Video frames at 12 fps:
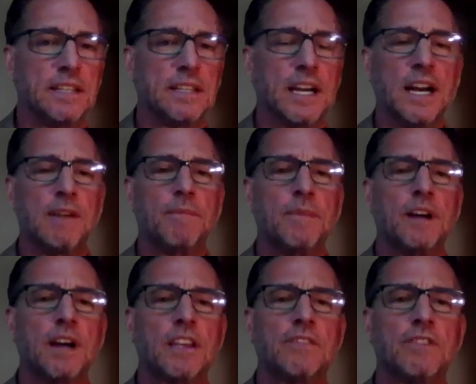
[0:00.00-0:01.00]

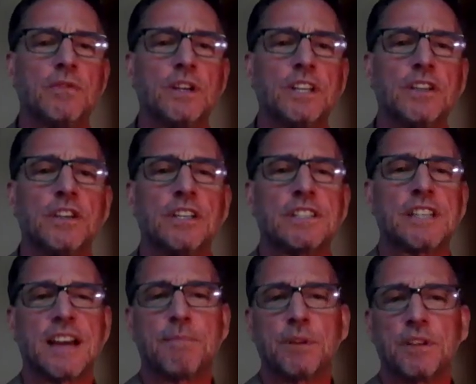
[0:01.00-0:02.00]
I'll give you a really good
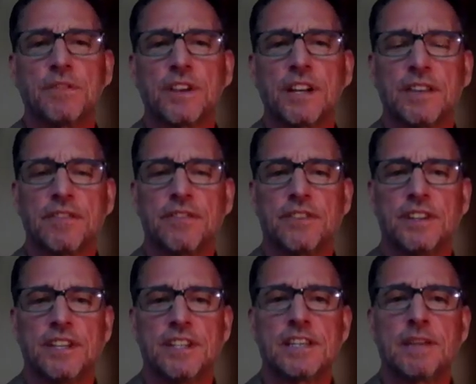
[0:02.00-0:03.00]
example of kind of
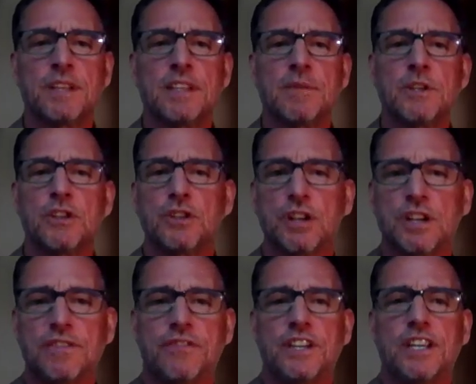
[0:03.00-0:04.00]
something that we should
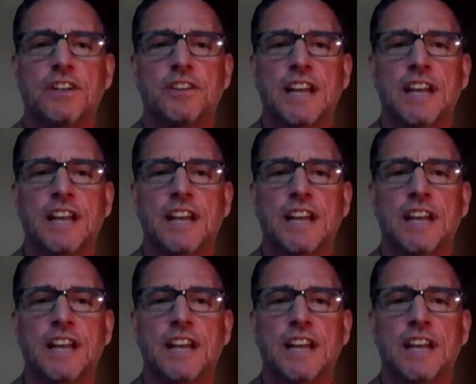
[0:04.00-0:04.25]
have figured